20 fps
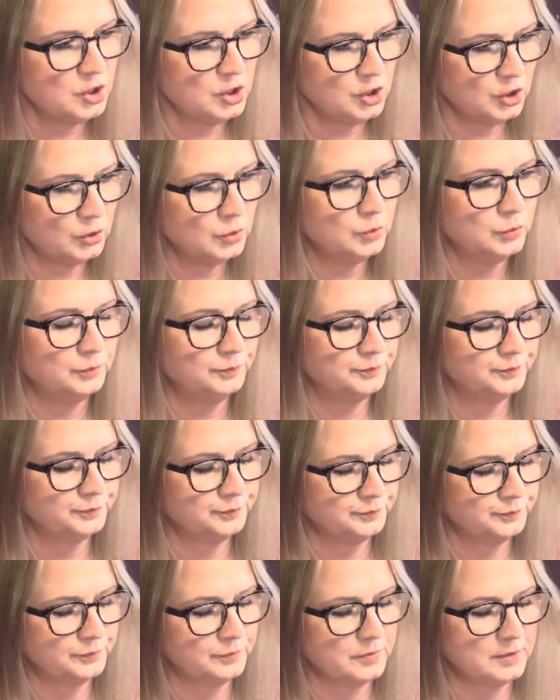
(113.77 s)
cool.
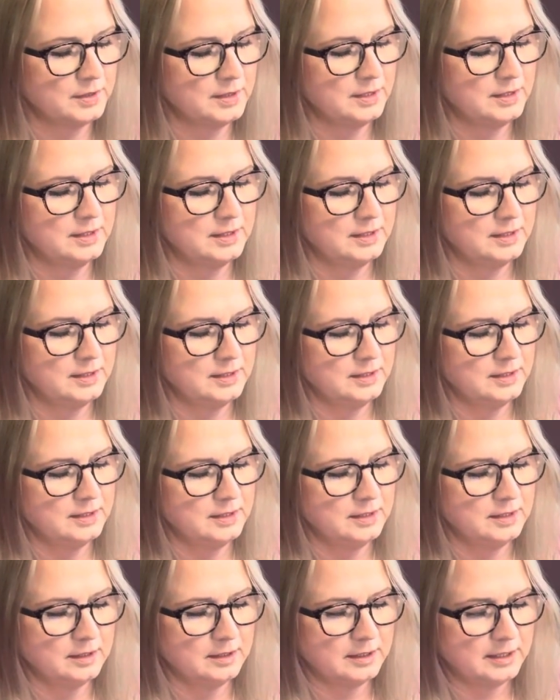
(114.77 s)

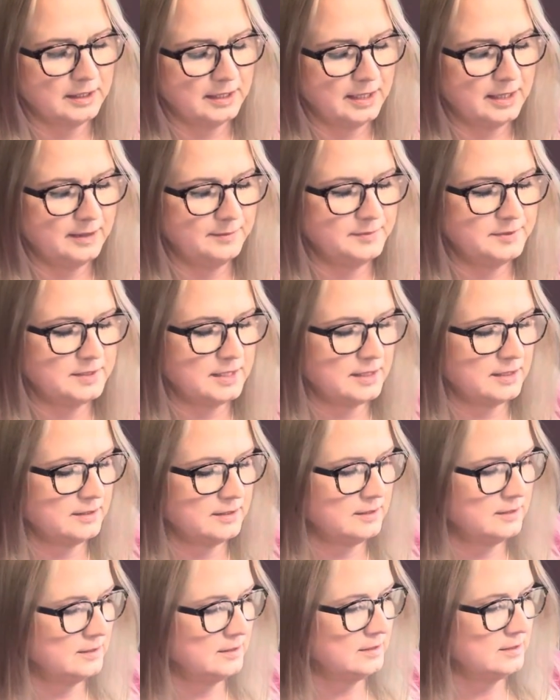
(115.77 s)
All right, I'm
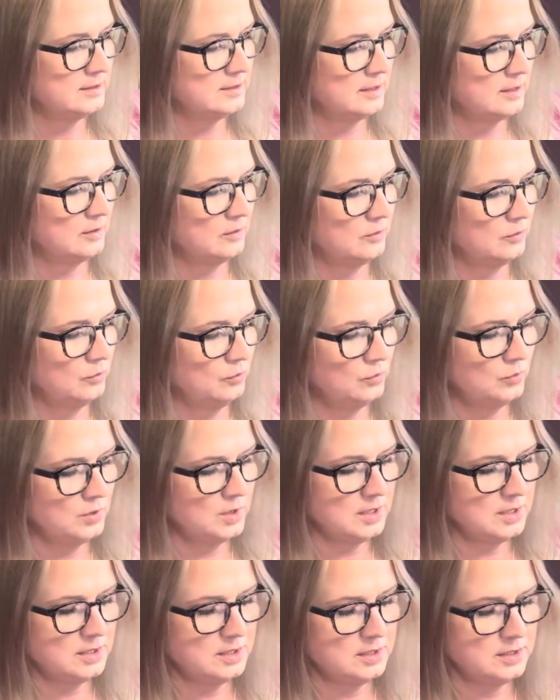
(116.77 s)
done. So
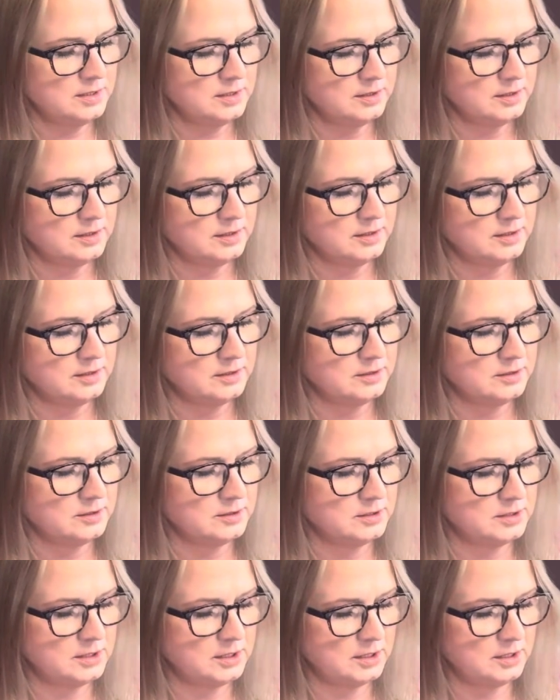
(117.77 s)
1
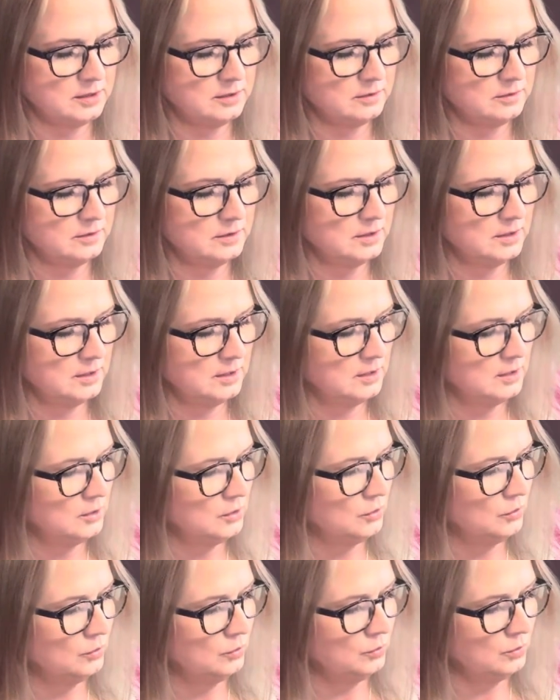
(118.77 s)
2
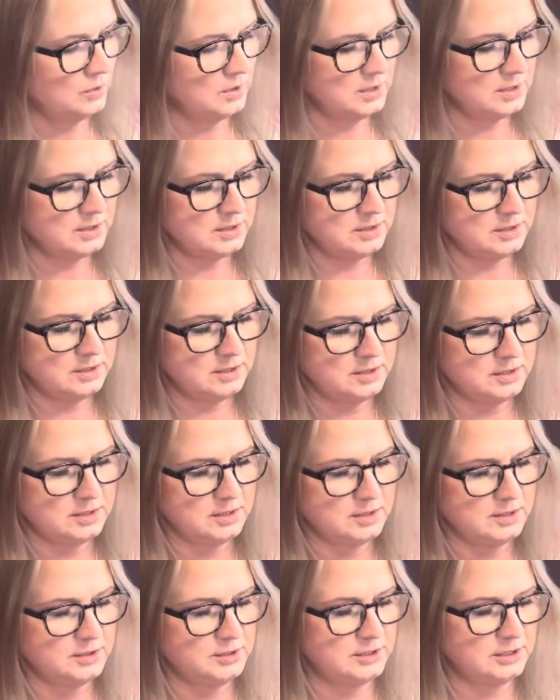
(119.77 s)
1
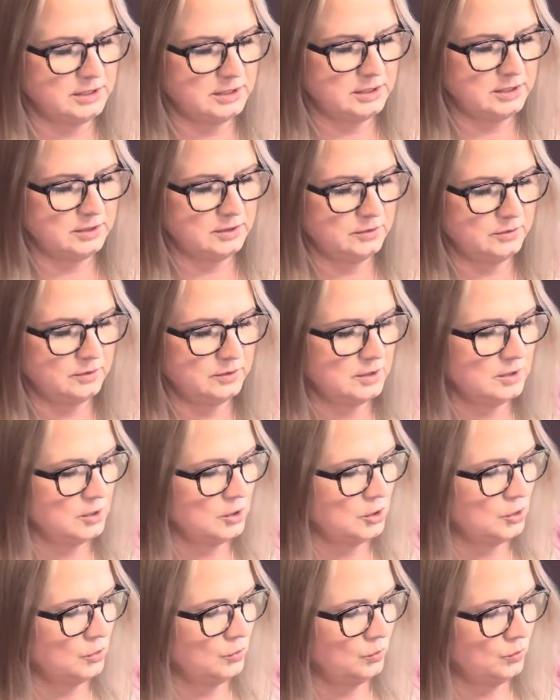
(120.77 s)
2
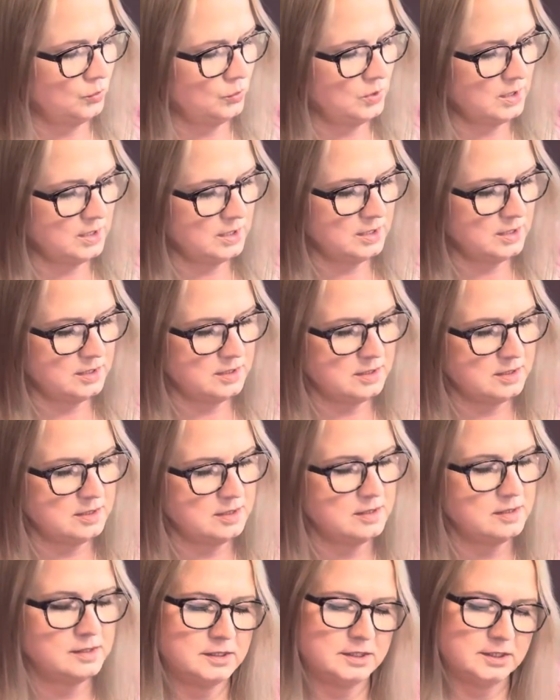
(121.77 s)
1
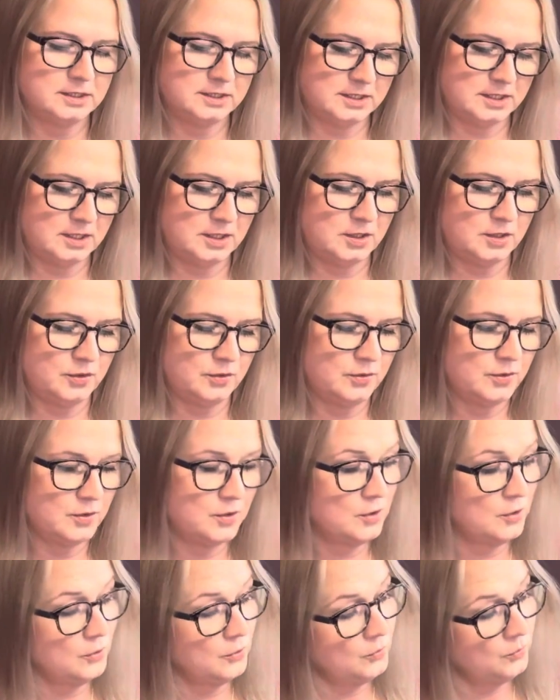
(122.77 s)
2
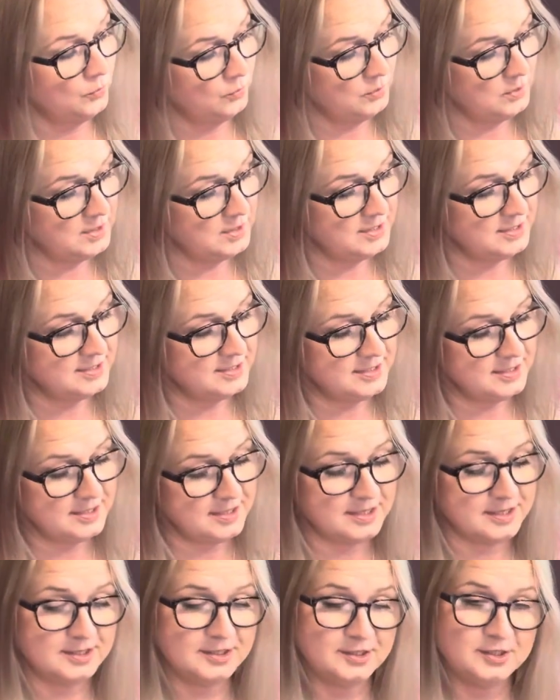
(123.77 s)
1
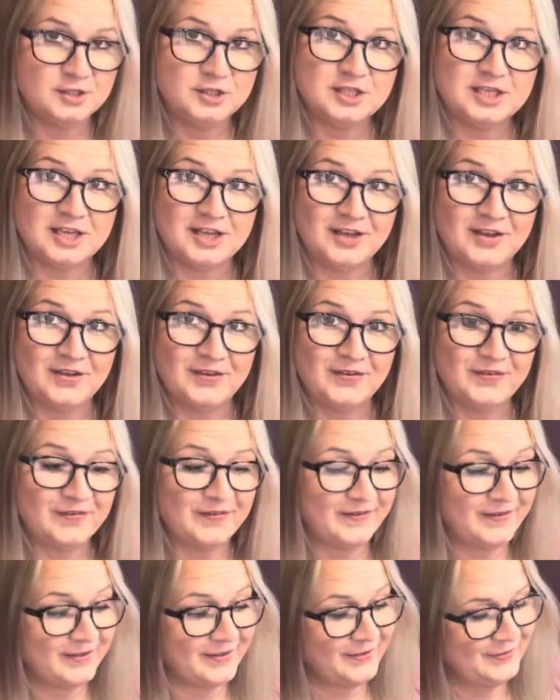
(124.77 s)
2
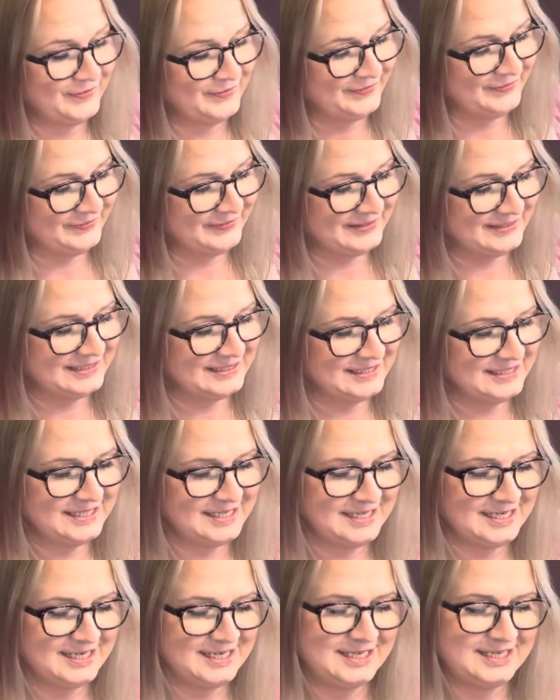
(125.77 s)

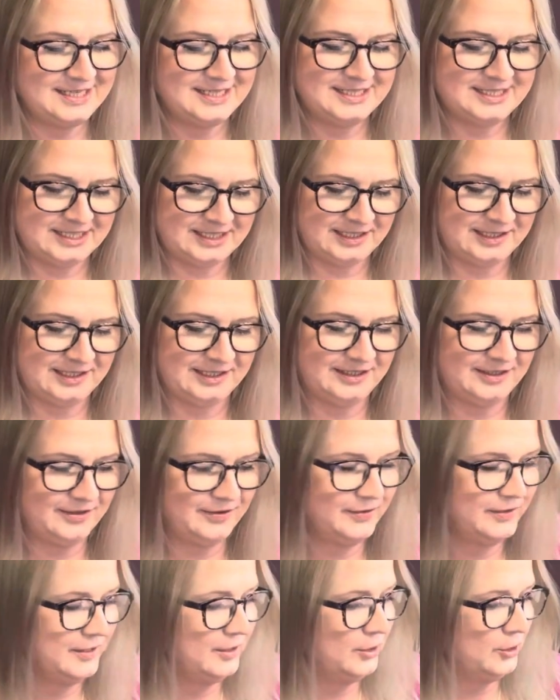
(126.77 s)
1 2
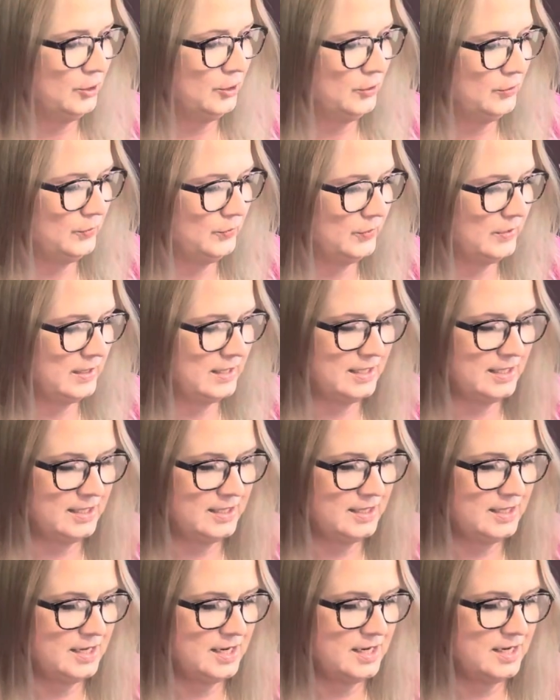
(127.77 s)

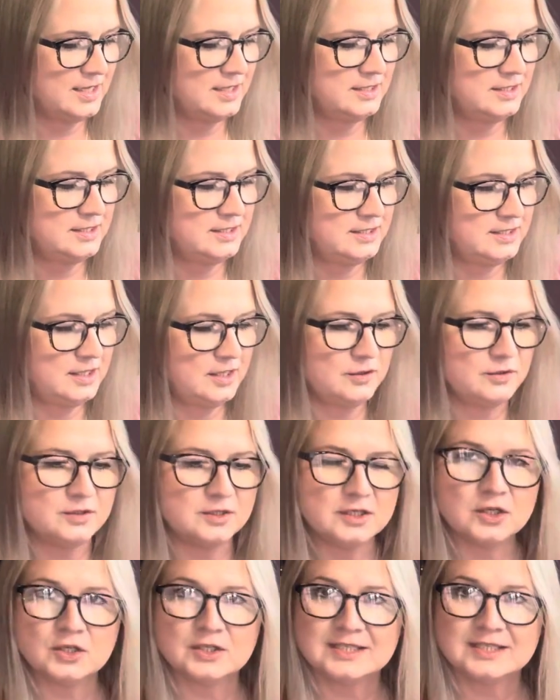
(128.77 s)
1 2.
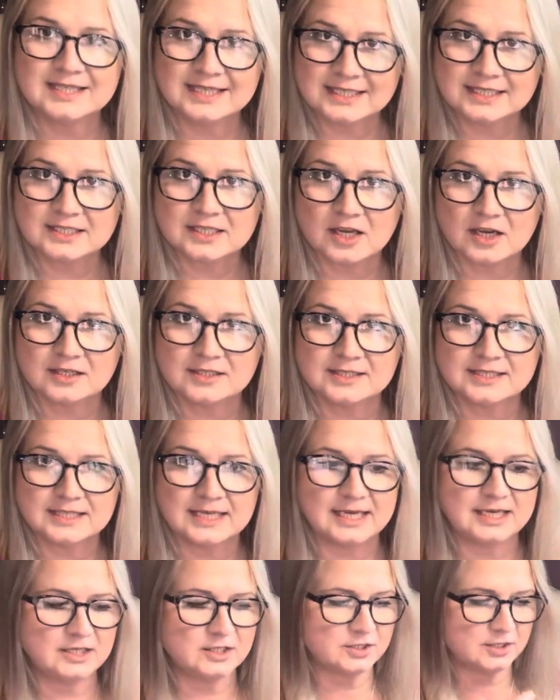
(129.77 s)
So you got 6 cards
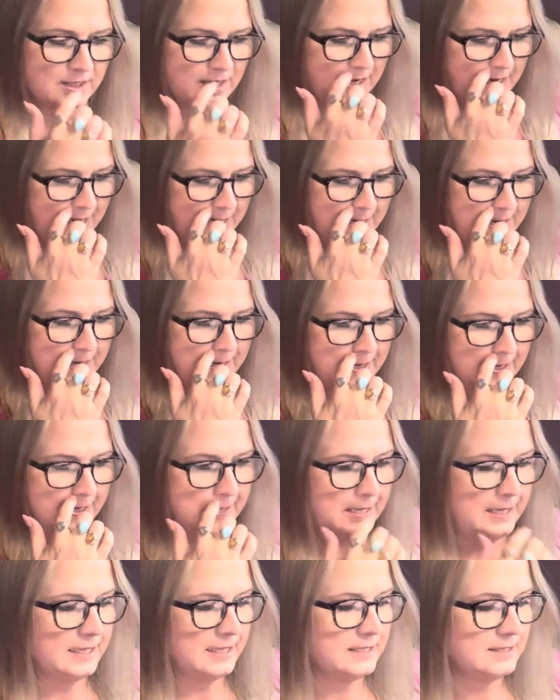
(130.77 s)
each. Okay,
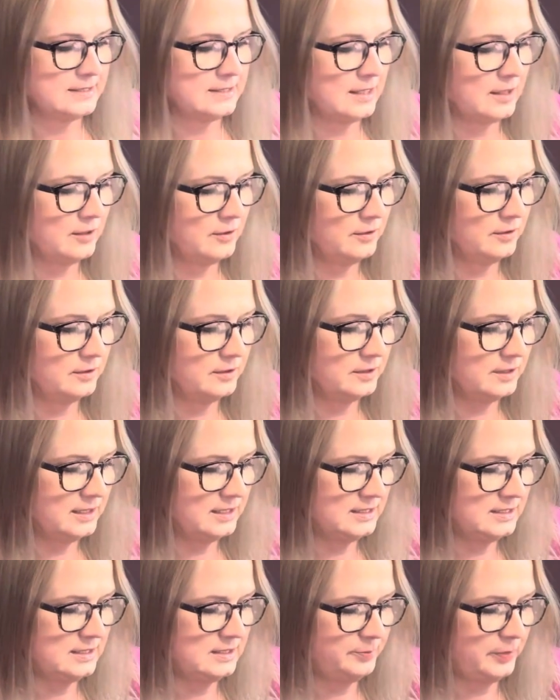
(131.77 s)
so
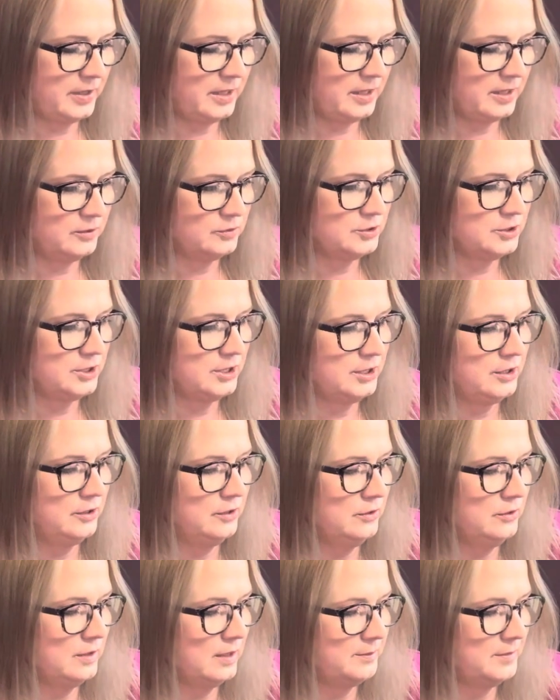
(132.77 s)
this is pile
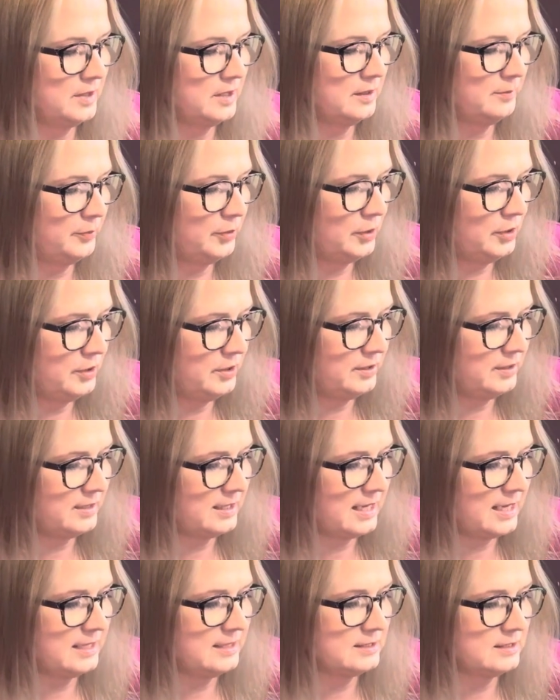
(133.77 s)
two. I'm going to put
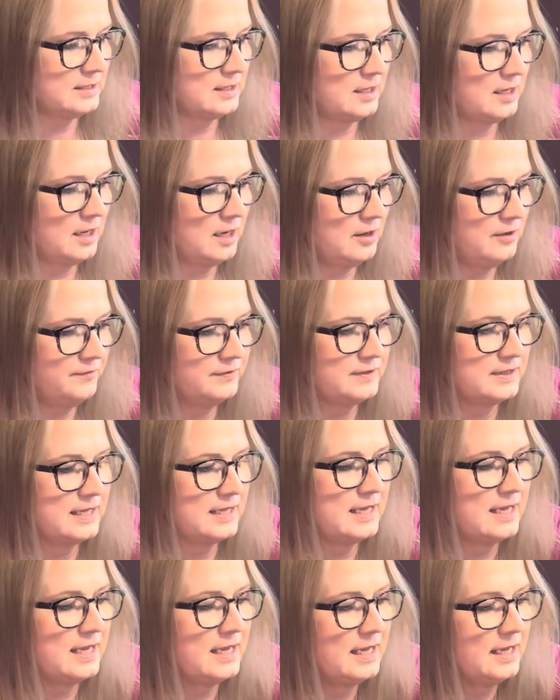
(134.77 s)
that over
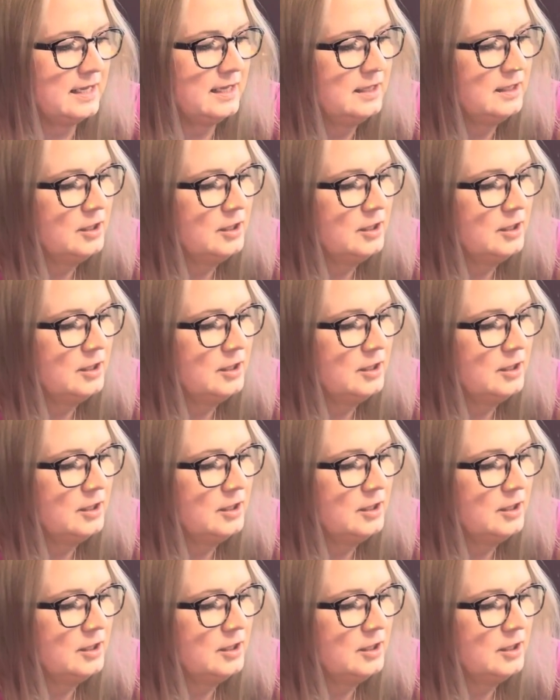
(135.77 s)
there